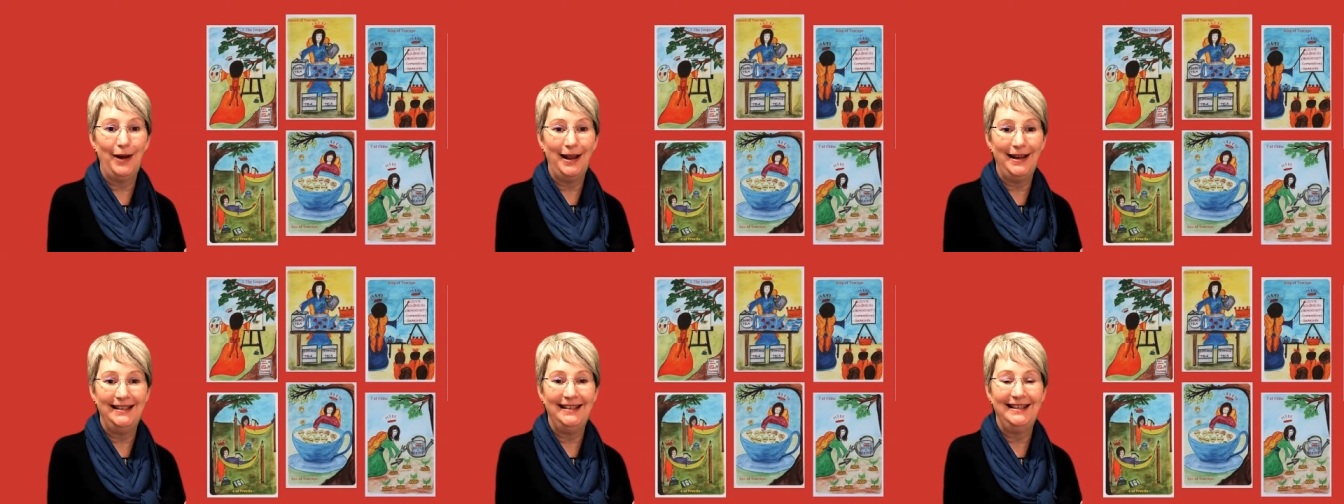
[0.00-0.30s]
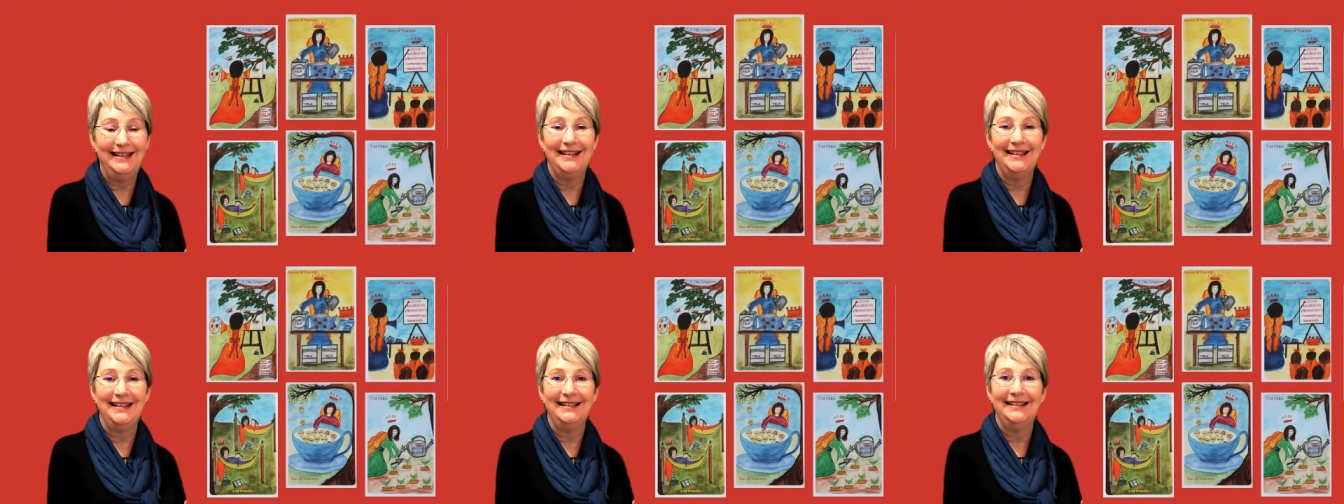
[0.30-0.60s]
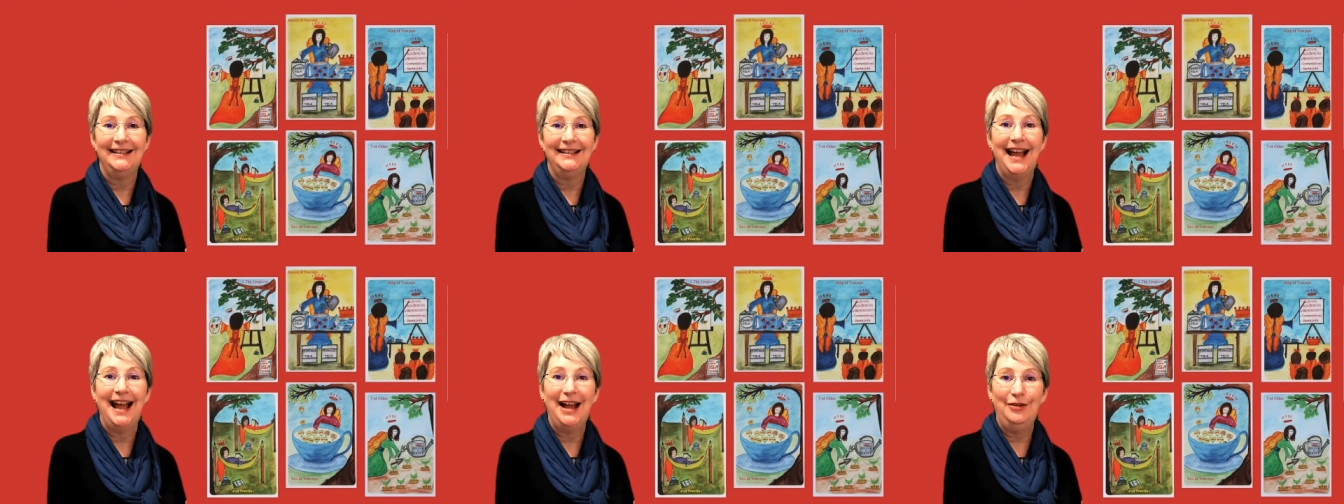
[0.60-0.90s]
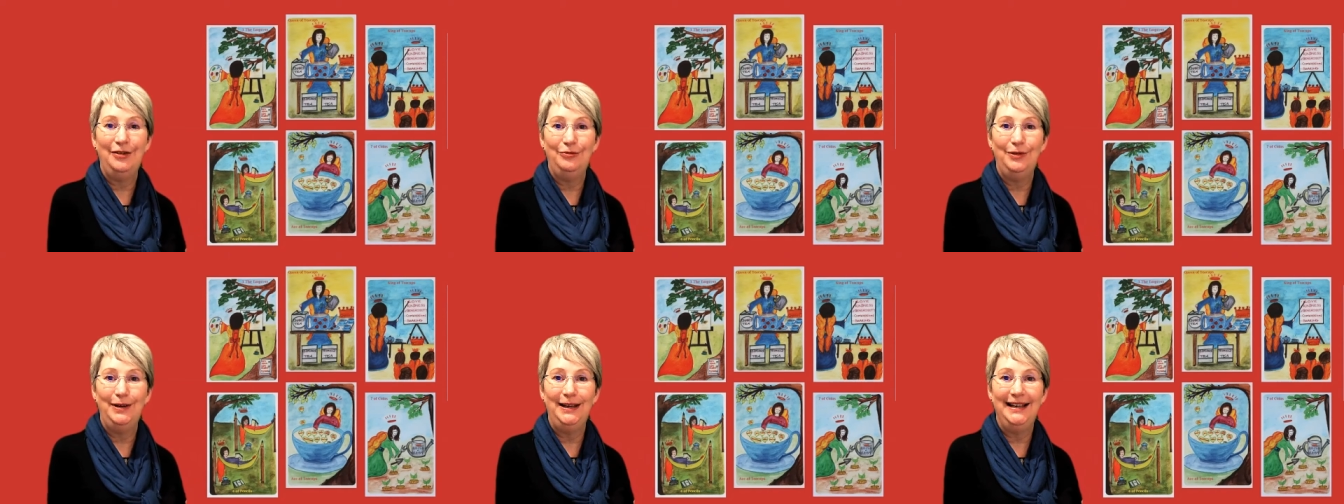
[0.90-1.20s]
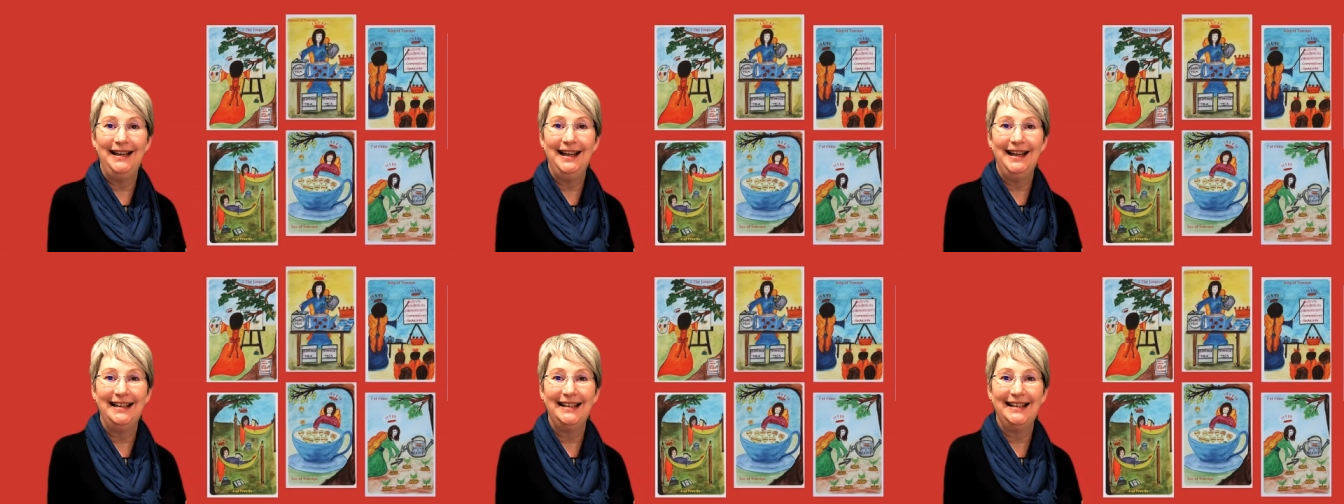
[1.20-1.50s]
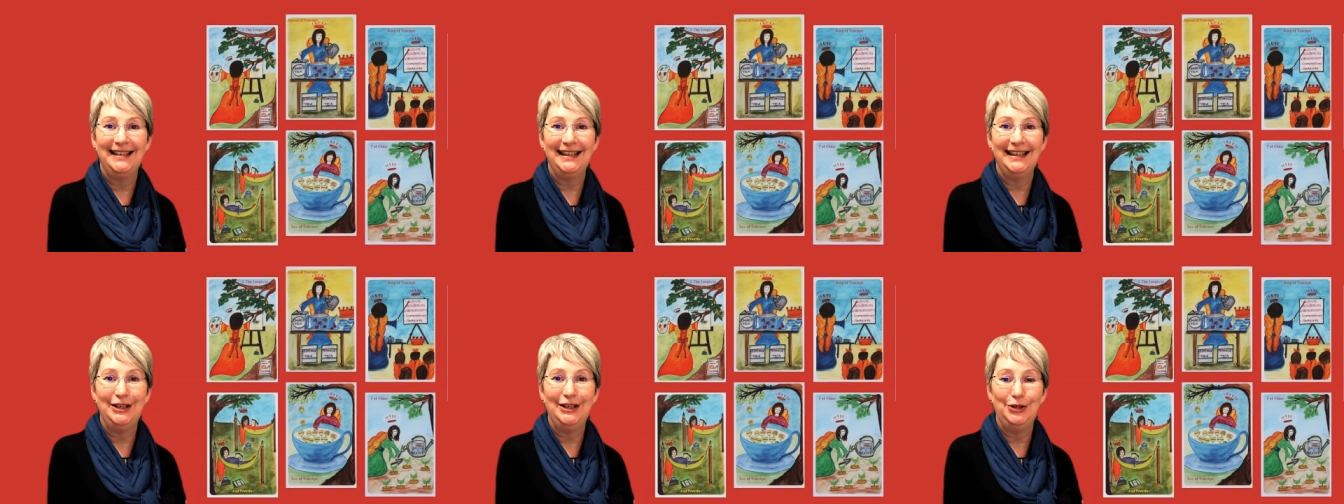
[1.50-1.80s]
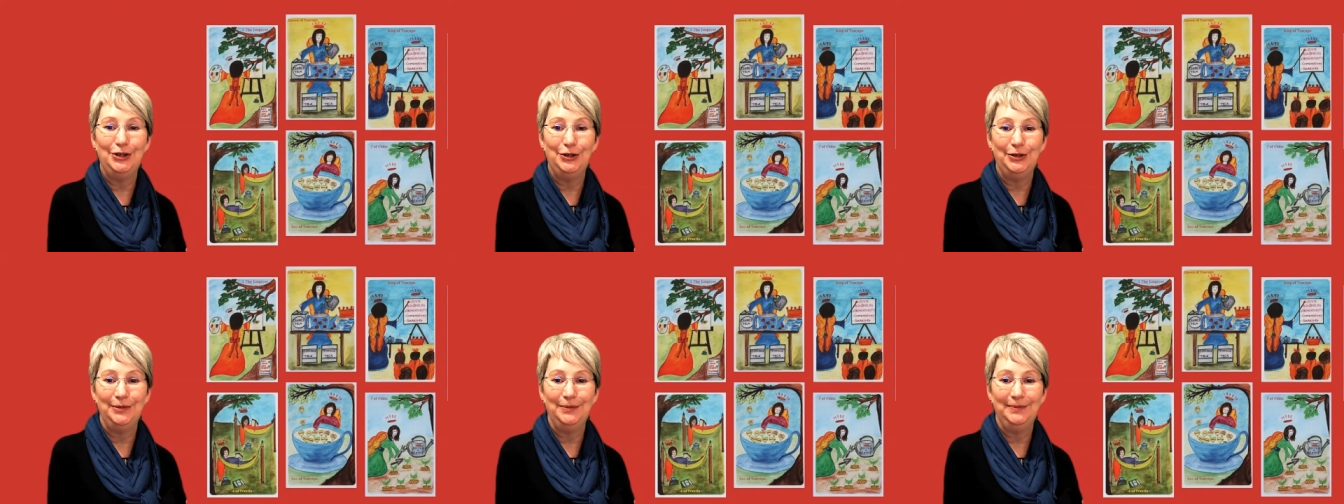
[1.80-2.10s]
rest and
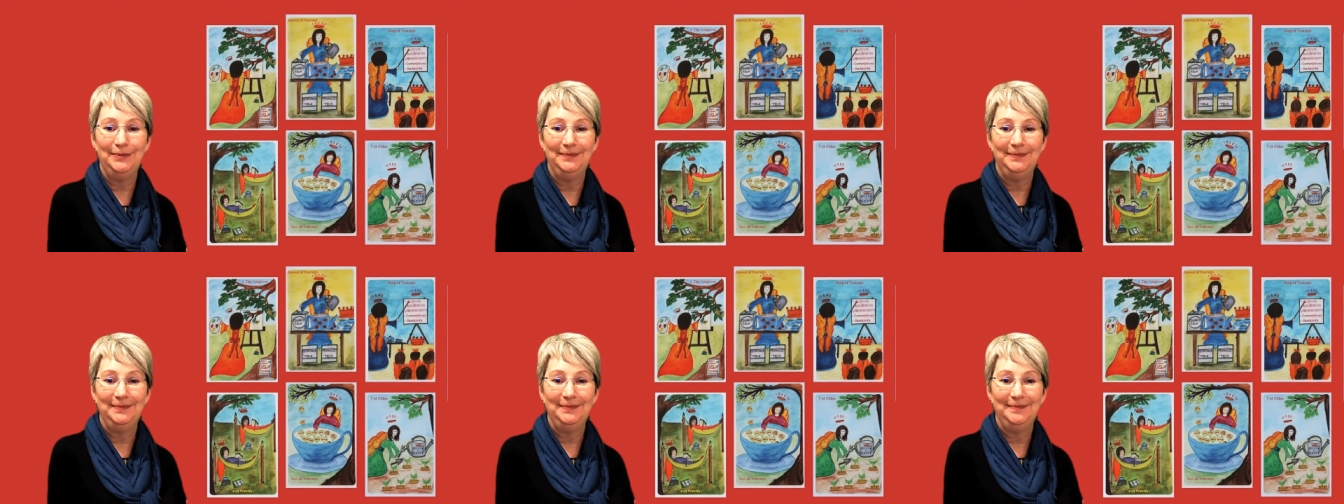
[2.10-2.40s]
relaxation.